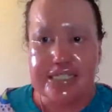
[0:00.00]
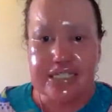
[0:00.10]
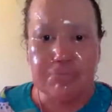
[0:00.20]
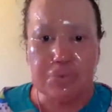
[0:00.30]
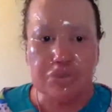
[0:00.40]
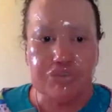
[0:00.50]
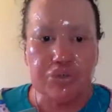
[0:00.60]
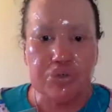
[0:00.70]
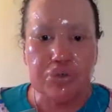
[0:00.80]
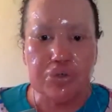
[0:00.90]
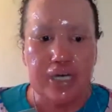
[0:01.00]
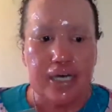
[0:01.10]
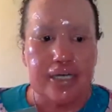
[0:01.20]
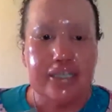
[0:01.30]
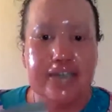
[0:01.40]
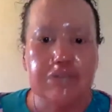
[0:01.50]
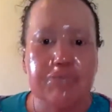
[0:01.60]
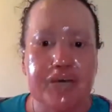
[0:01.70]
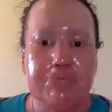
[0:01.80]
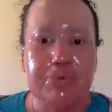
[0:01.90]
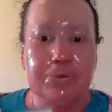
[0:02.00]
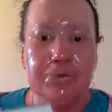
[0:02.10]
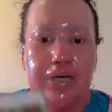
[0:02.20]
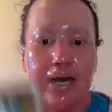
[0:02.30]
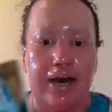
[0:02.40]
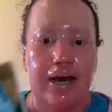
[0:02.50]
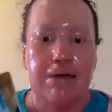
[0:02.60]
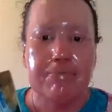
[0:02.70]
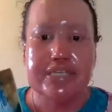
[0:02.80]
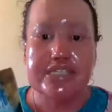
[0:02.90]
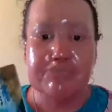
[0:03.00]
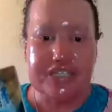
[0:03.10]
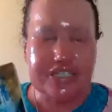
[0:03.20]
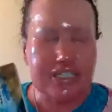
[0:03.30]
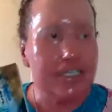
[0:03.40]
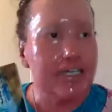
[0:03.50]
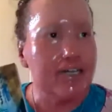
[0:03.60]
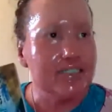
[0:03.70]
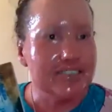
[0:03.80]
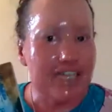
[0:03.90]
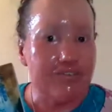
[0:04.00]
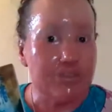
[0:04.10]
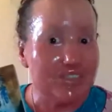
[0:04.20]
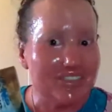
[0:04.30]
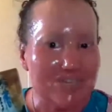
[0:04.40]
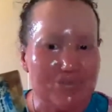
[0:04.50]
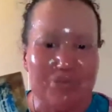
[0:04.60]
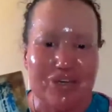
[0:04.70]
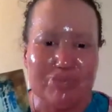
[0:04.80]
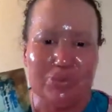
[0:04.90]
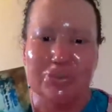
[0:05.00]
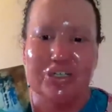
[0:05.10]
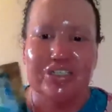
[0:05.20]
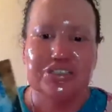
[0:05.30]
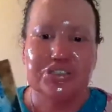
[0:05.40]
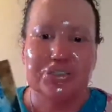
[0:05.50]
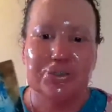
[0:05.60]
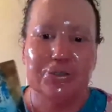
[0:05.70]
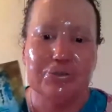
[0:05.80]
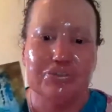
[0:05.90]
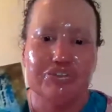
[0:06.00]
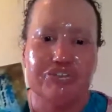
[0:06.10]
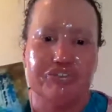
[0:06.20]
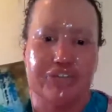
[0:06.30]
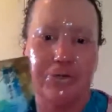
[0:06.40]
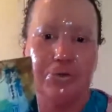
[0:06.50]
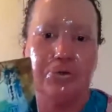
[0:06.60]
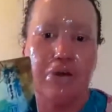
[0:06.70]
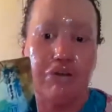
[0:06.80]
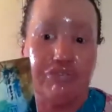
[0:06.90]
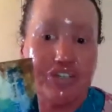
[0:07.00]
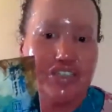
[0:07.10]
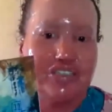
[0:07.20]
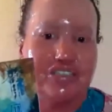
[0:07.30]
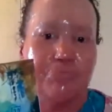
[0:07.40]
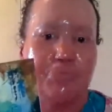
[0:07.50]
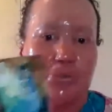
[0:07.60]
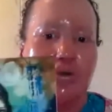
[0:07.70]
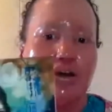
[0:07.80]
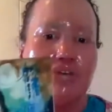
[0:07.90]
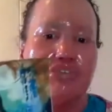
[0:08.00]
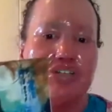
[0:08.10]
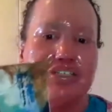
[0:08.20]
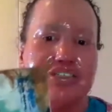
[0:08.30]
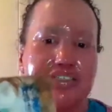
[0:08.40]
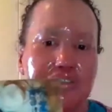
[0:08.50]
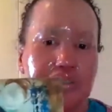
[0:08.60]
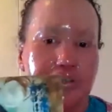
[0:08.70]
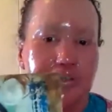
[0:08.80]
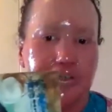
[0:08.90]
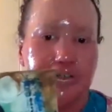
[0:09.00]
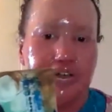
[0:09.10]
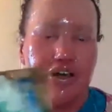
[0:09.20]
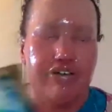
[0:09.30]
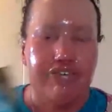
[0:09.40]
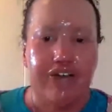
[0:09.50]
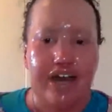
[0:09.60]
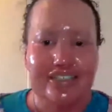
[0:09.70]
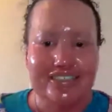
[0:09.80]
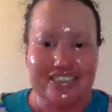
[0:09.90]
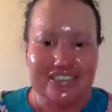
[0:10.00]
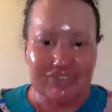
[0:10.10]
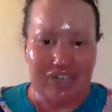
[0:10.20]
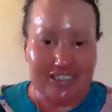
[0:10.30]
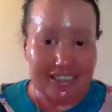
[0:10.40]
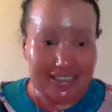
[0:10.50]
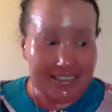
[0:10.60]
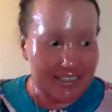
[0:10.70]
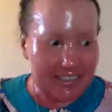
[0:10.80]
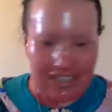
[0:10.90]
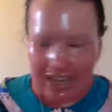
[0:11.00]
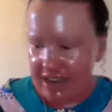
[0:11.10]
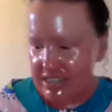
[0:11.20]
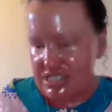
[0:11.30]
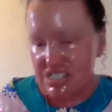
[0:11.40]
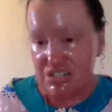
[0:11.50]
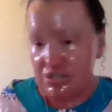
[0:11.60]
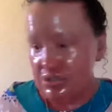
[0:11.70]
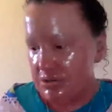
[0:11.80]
book for young people, especially young deaf or disabled people, to feel confident, to build confidence, to find a sense of identity, and to